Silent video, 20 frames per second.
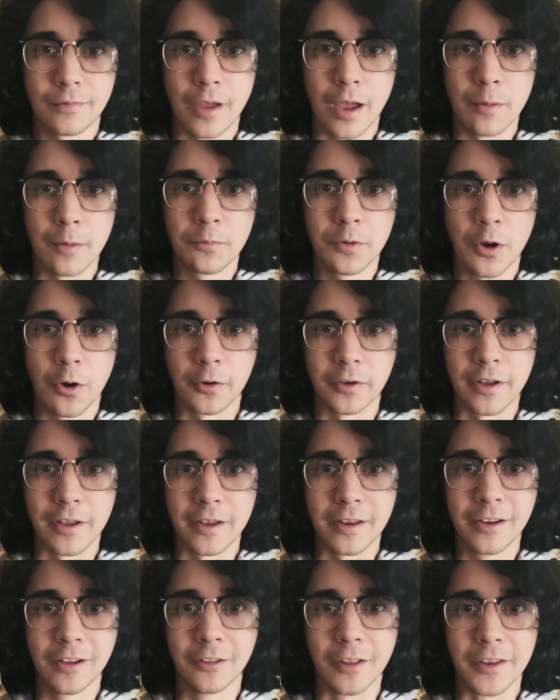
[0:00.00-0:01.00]
I'm going
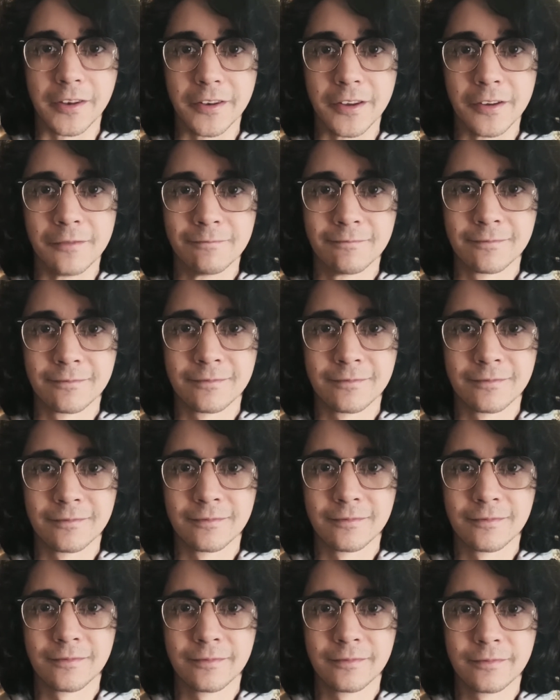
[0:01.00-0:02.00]
to England
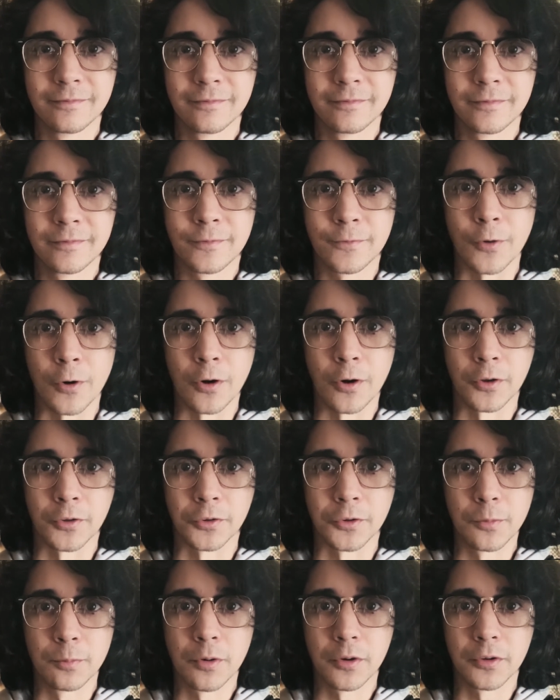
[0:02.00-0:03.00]
for a
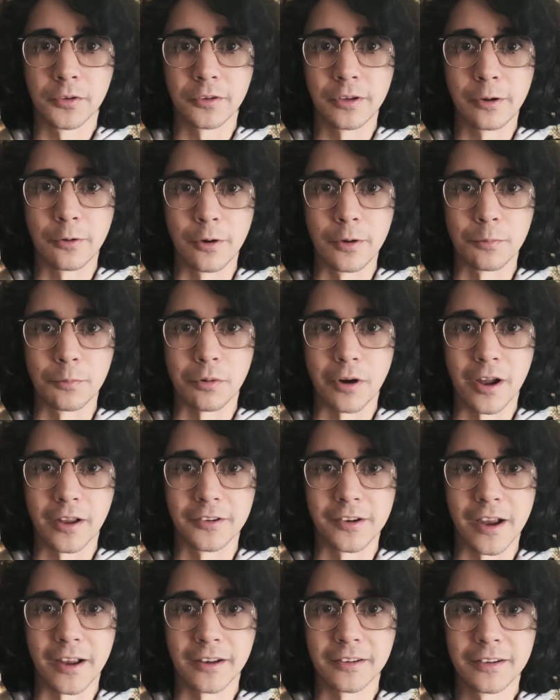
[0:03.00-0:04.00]
super secret
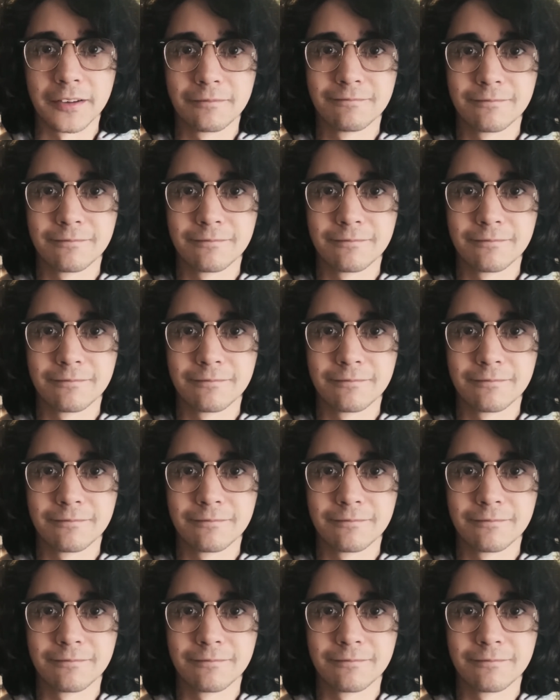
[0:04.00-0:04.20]
project.